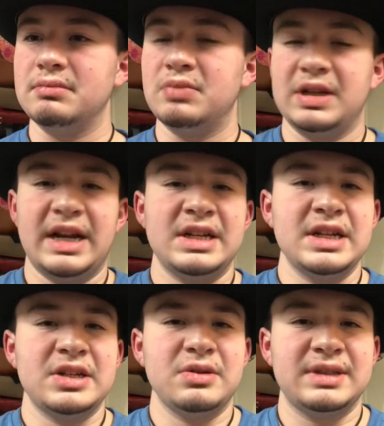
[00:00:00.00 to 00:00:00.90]
with the nice
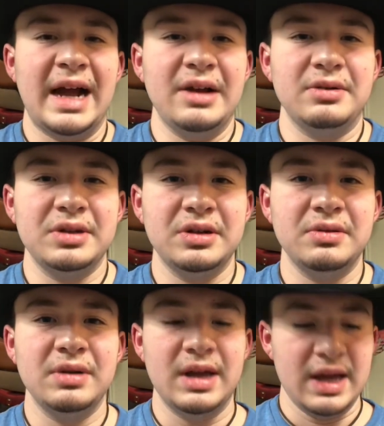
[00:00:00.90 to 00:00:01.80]
traditional style.
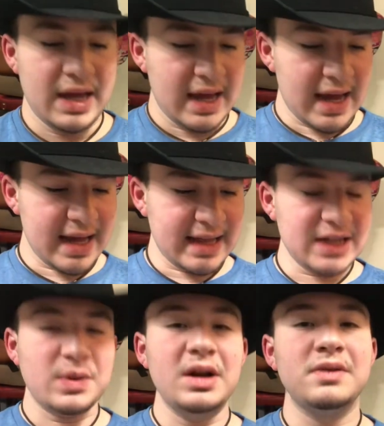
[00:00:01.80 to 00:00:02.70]
And
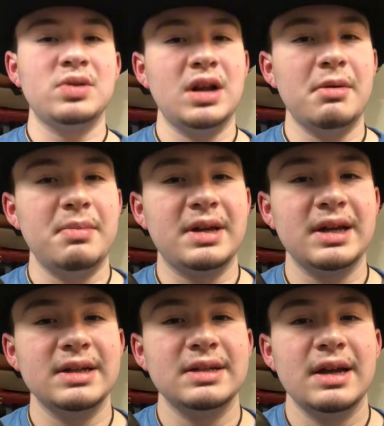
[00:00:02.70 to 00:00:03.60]
that's why I love Toy Llama,
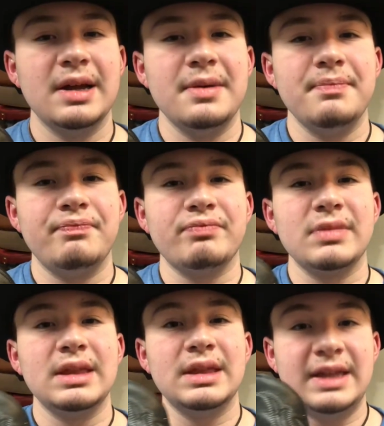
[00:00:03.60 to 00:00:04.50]
because
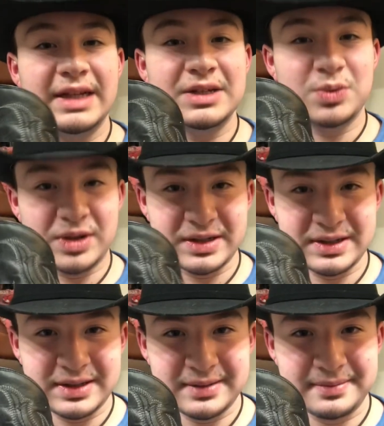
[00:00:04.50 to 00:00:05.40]
these
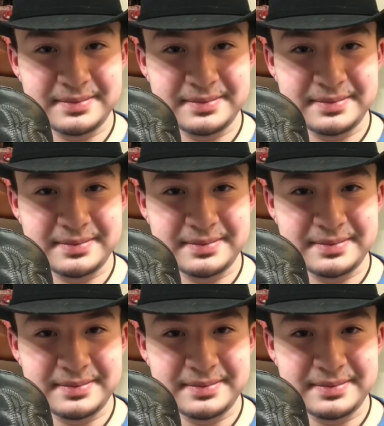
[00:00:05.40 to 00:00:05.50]
ones,